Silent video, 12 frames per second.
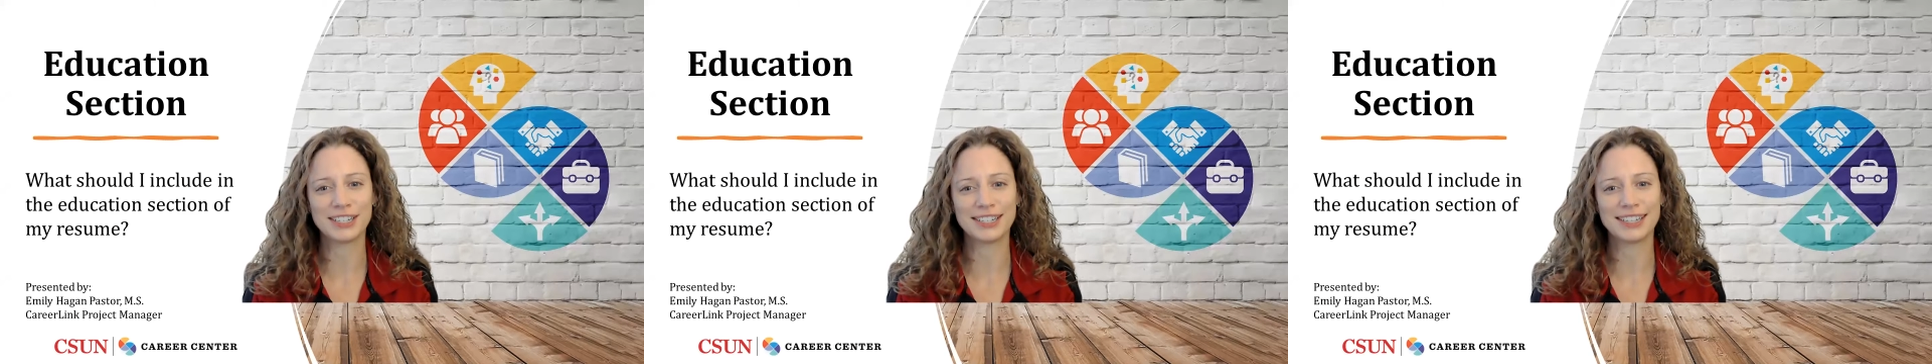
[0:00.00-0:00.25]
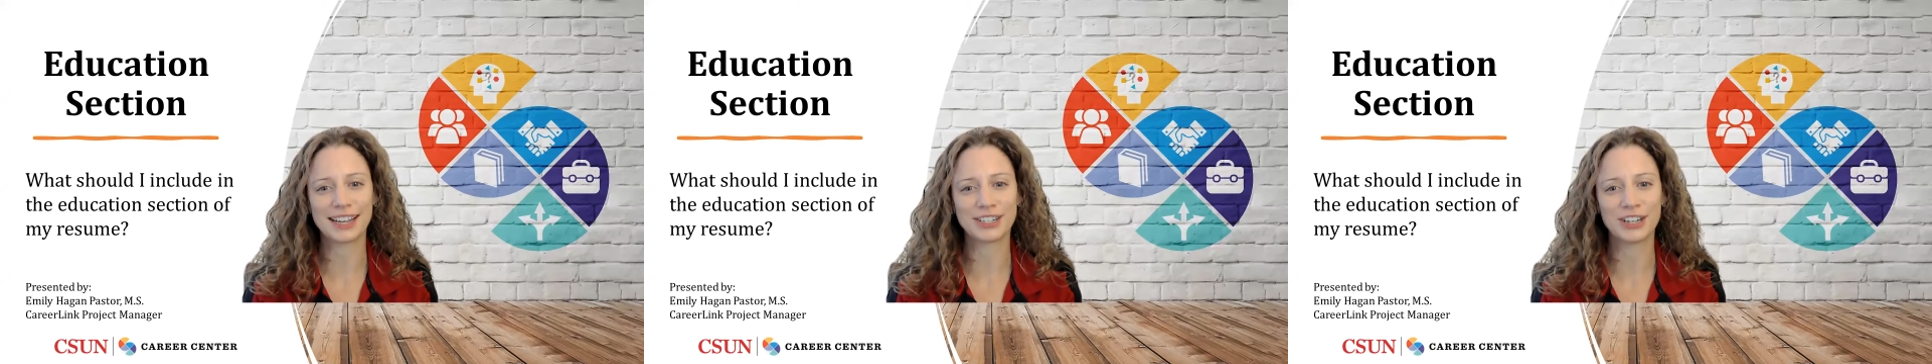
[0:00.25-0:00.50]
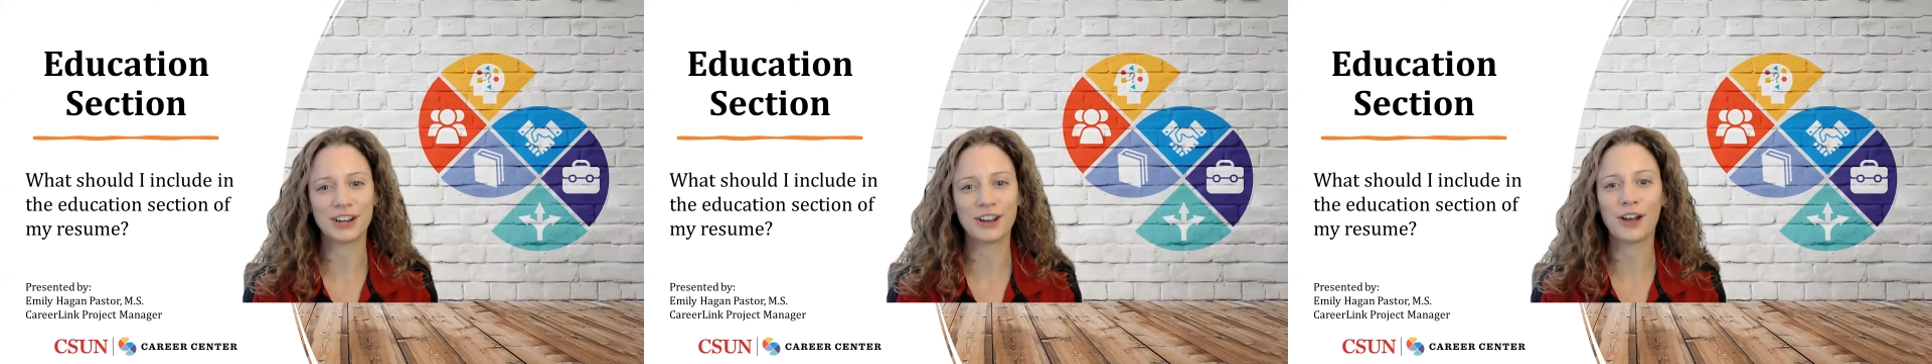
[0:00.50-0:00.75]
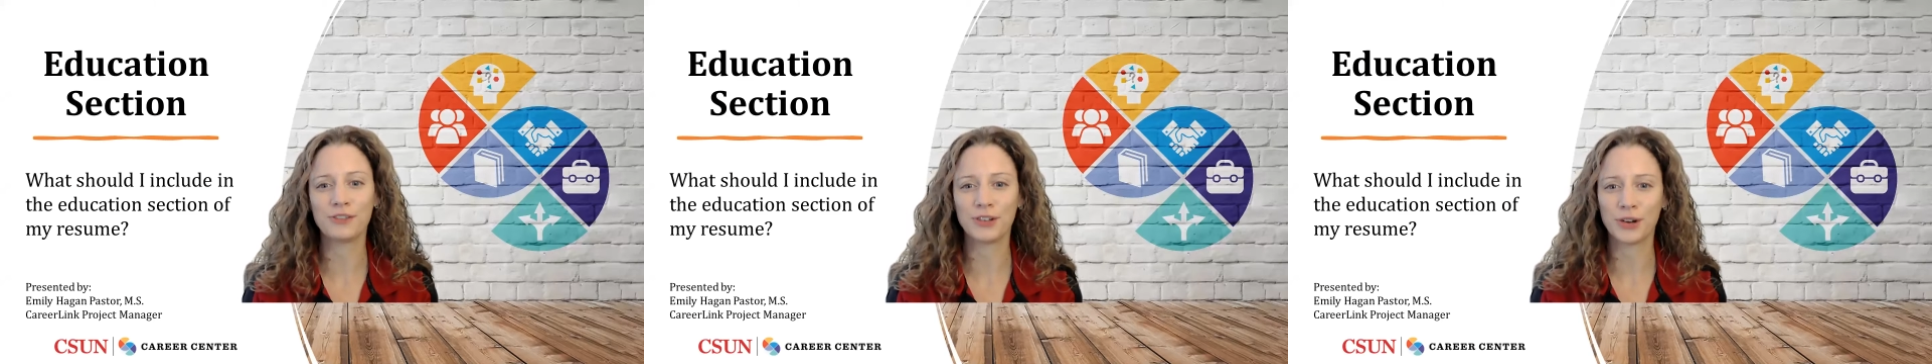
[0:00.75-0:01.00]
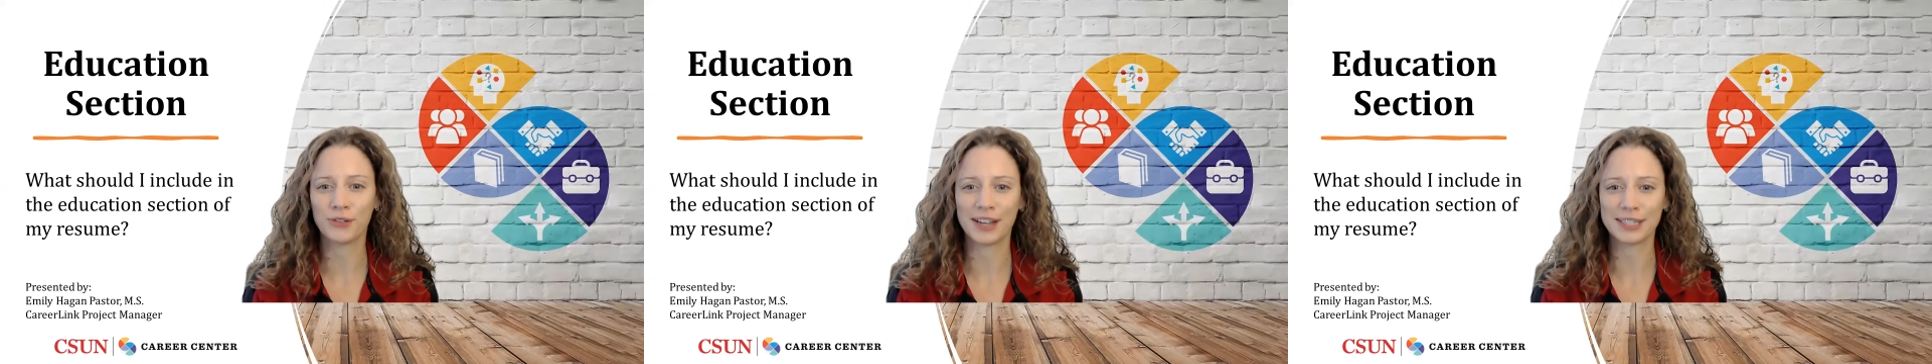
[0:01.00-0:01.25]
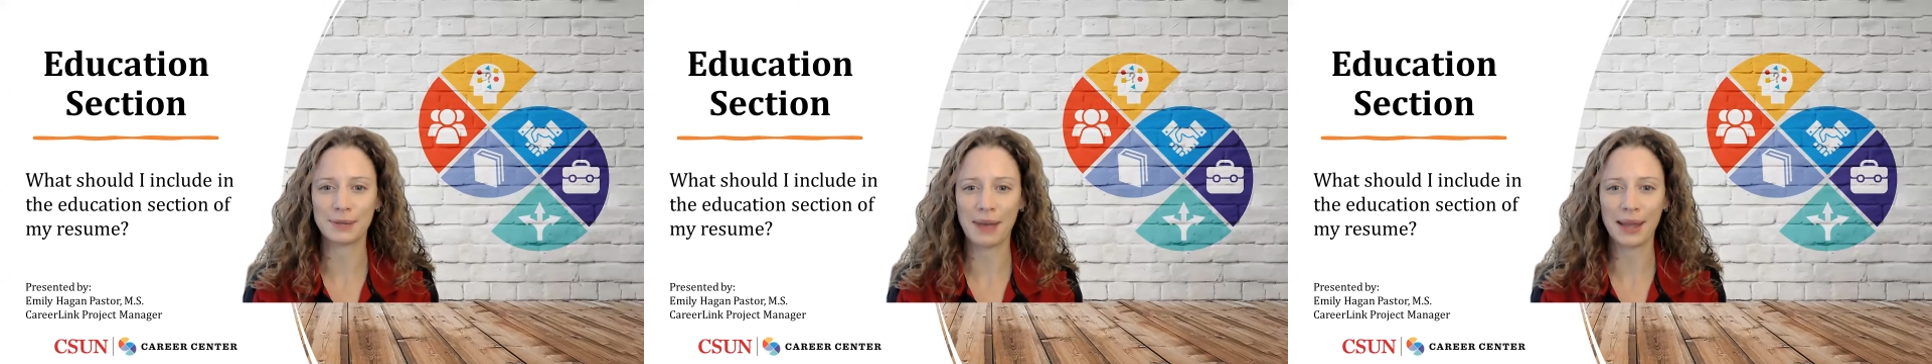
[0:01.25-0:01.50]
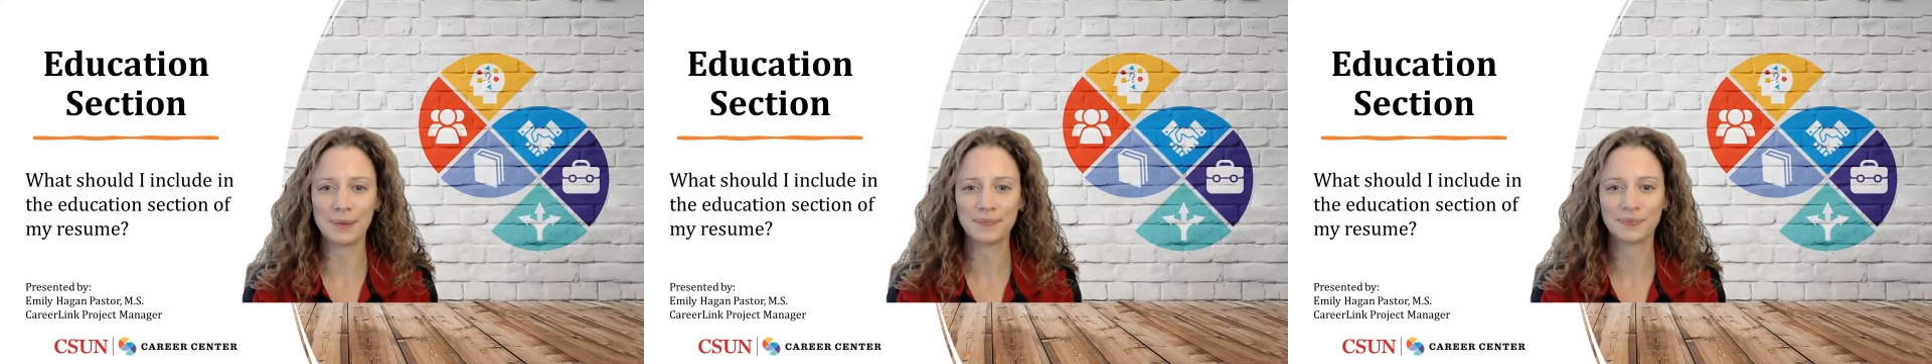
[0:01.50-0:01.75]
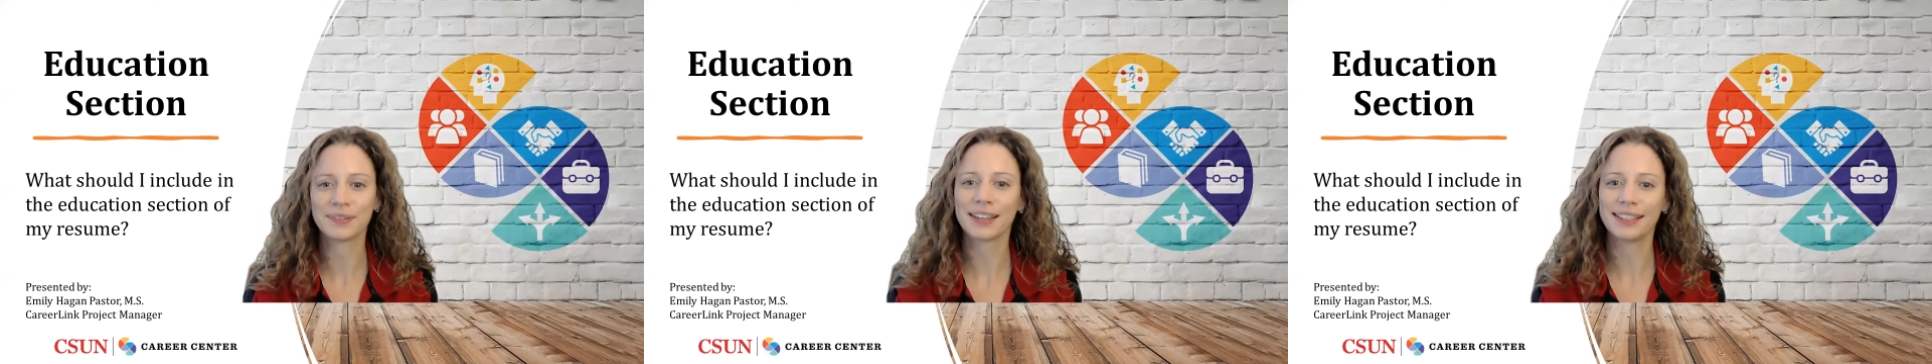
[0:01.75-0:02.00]
section of your resume.
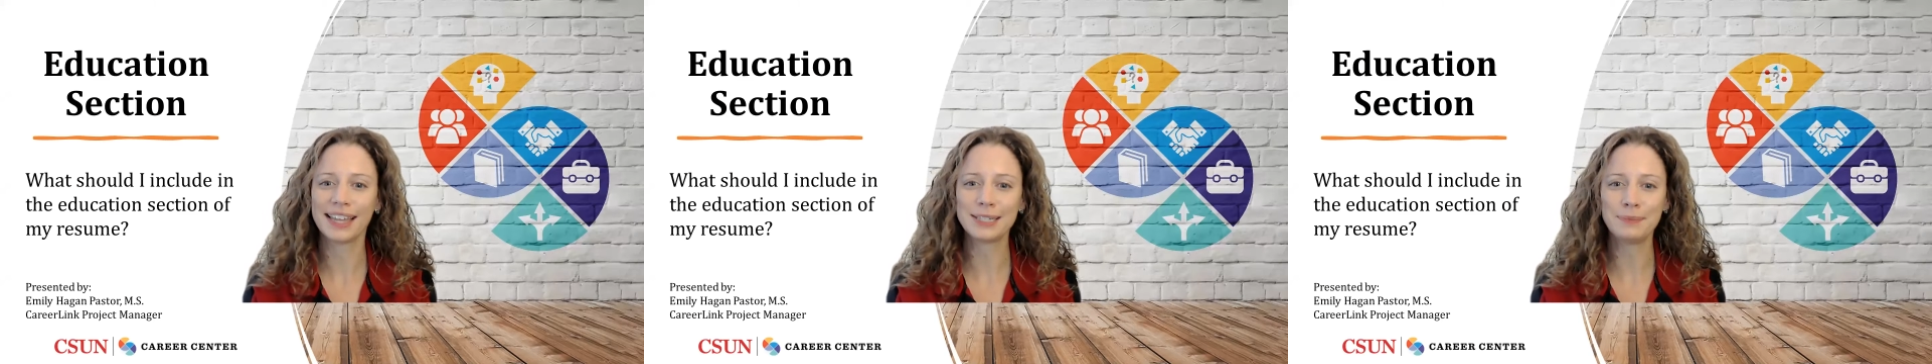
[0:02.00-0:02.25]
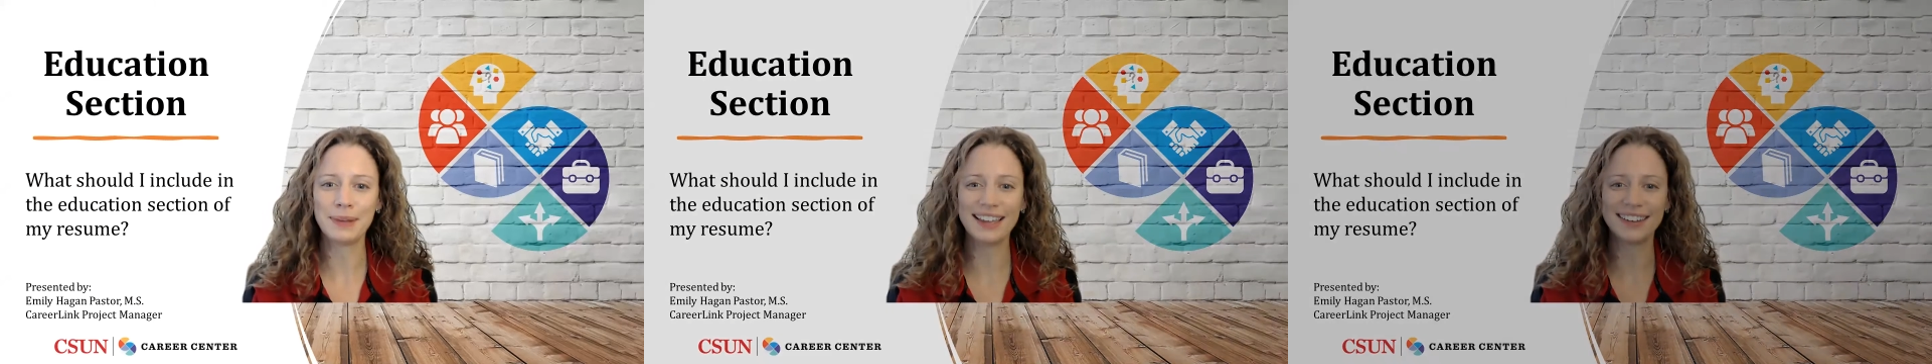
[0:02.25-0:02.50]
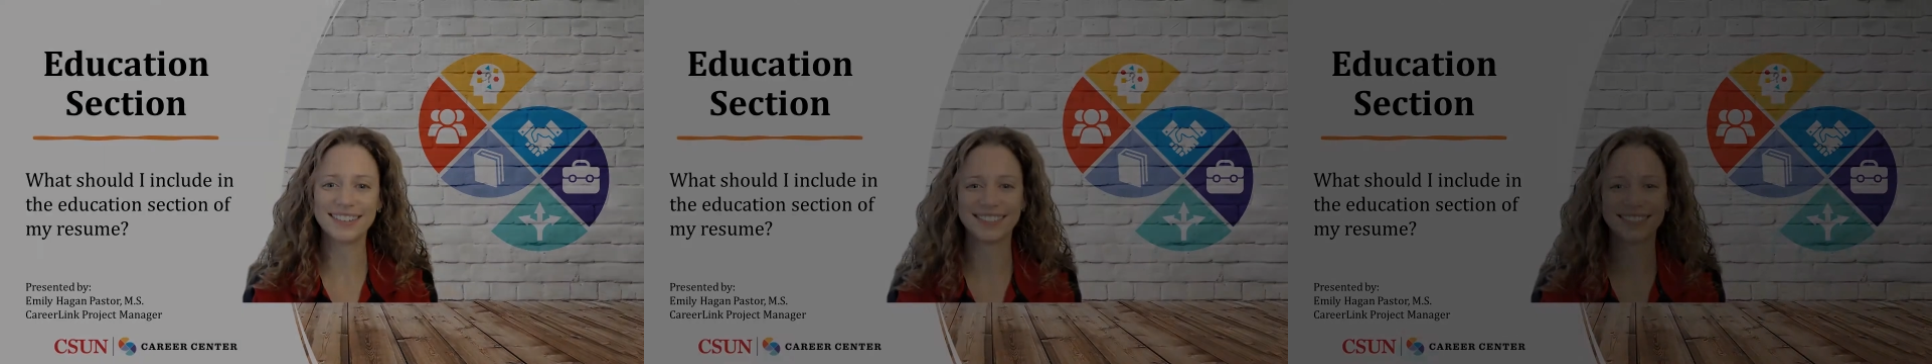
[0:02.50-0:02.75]
Let's begin.